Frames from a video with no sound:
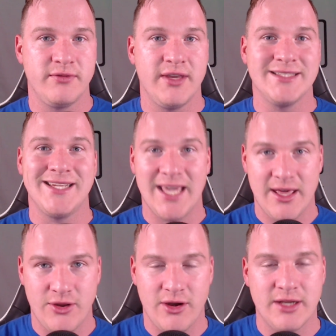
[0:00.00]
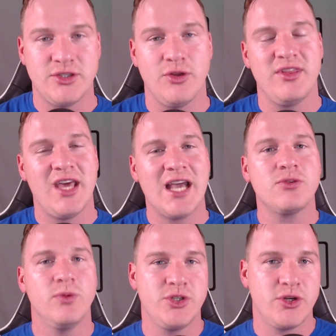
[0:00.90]
of God together. And so
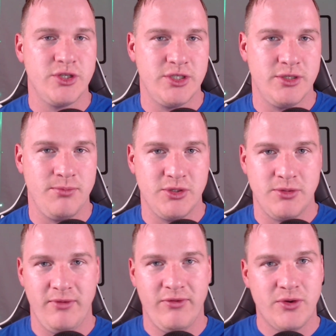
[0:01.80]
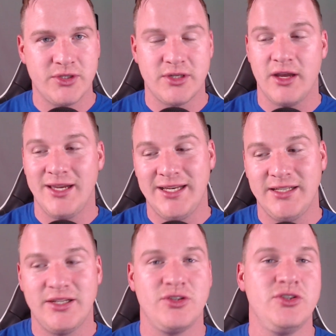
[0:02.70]
that's what church is supposed to be focused on, in
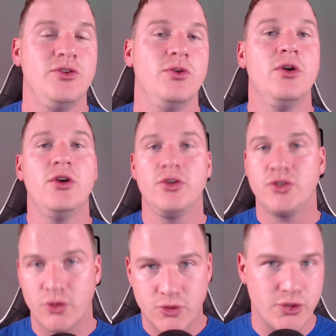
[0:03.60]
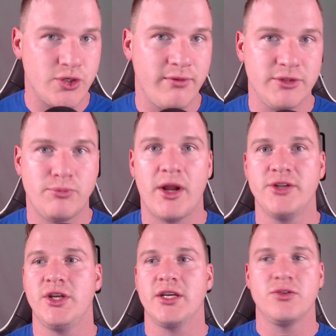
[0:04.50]
addition to social service
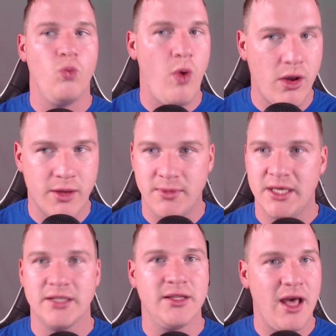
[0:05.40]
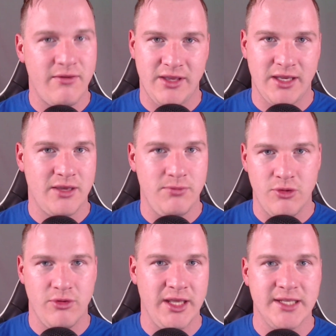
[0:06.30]
projects, welcoming, loving
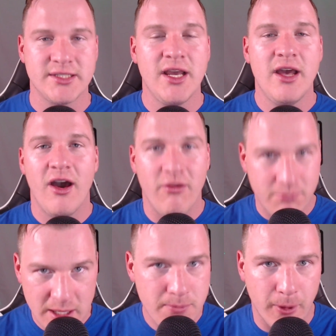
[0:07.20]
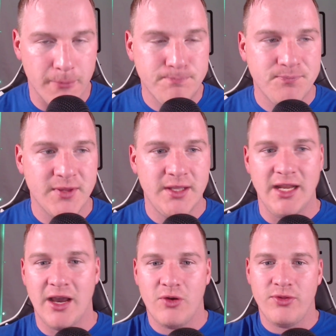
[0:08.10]
communities of people.
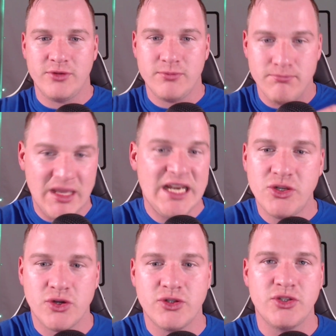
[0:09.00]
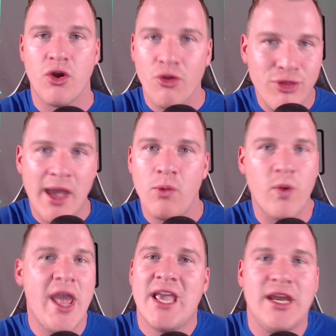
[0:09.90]
Now, many churches aren't that
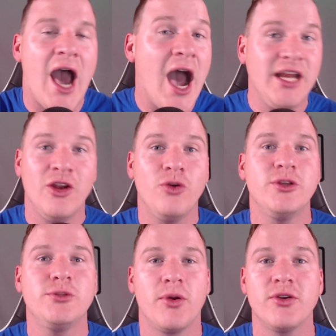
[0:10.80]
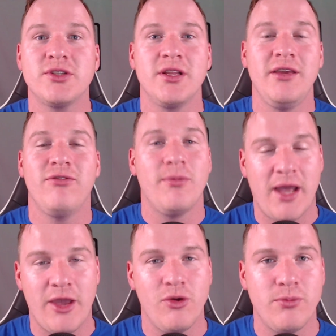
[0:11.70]
way, and I know this personally from
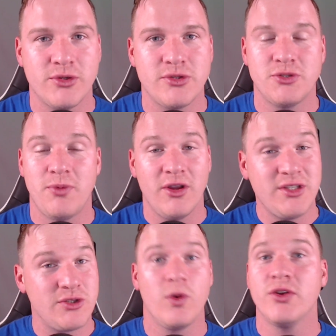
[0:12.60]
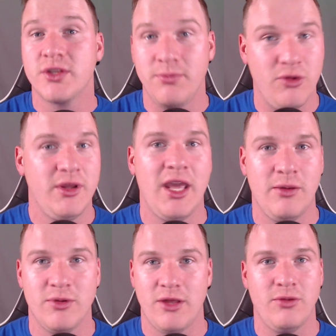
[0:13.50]
my own personal experience, as well as
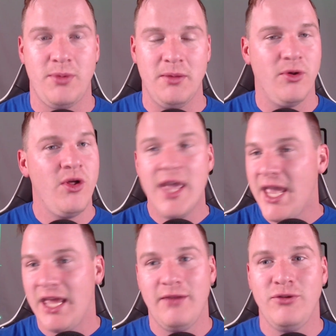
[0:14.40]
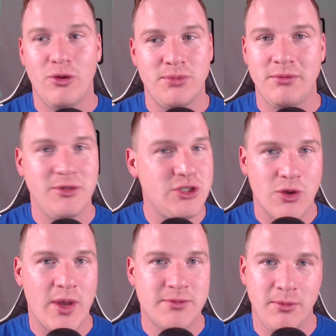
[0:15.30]
communicating with other people. And if you don't believe me, just
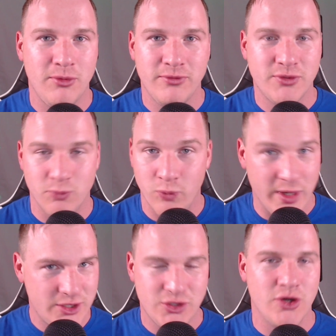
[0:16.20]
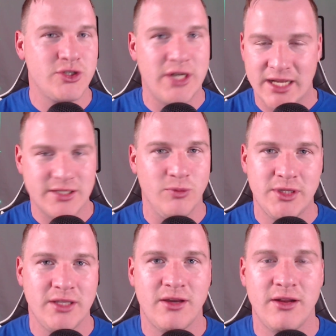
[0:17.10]
go ask people who went to church and ask them
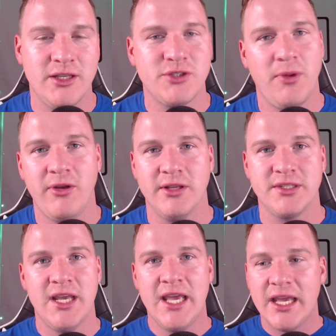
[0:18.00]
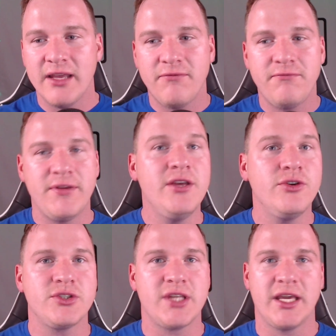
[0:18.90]
what they thought of the experience. It
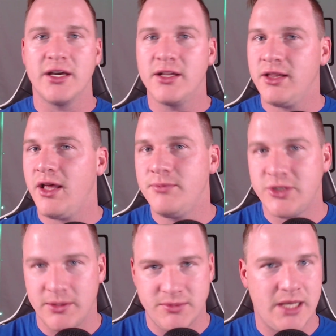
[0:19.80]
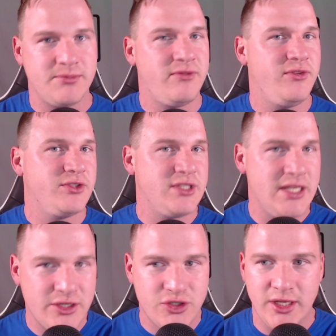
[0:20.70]
feels like a club sometimes. It feels
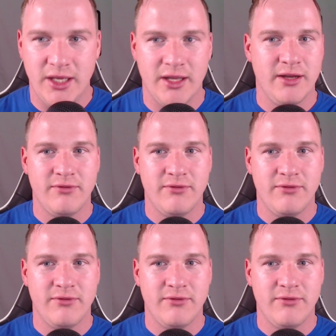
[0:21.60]
niche-y